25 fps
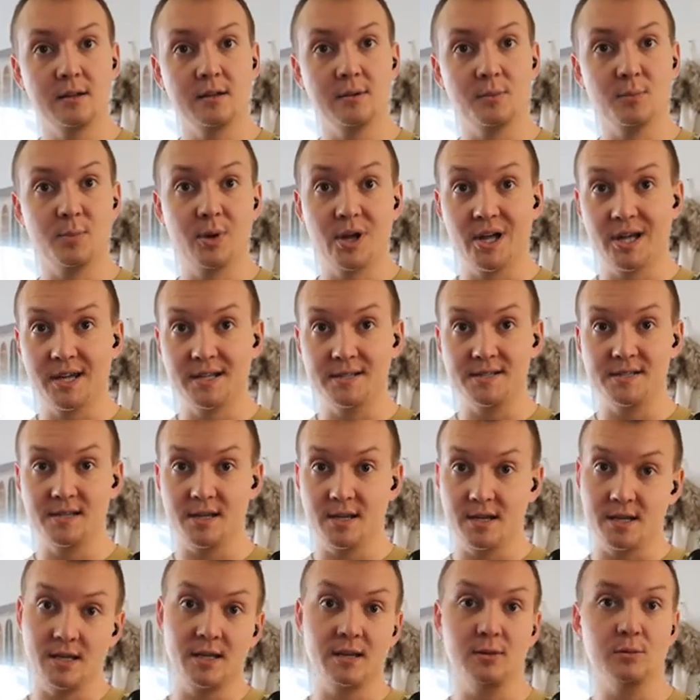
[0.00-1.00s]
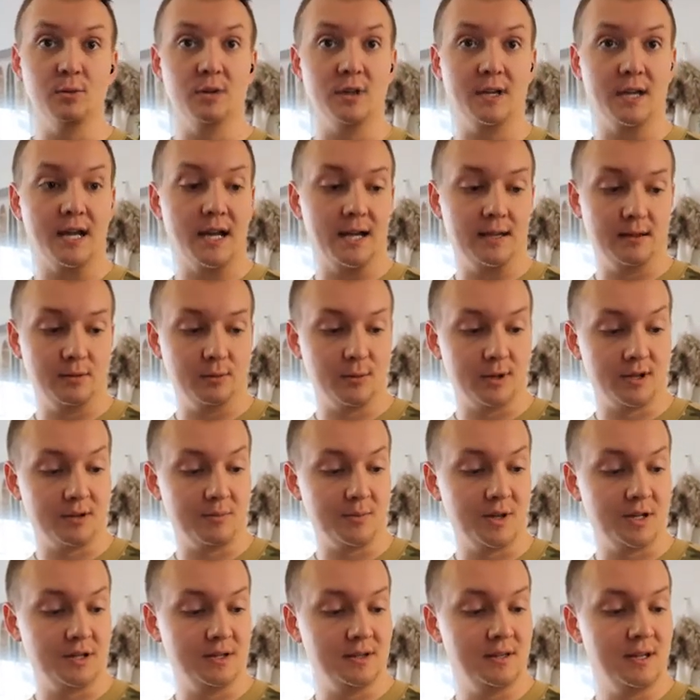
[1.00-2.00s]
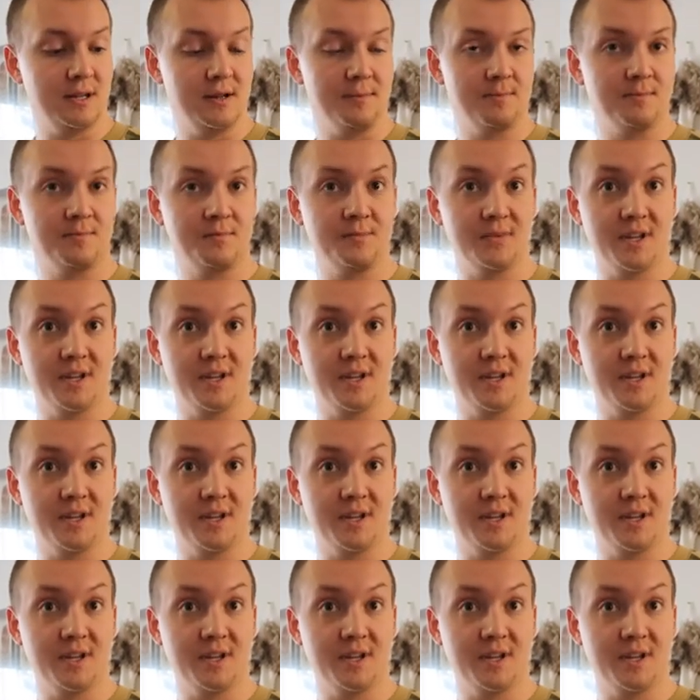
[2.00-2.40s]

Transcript: buds and he really highly recommended them.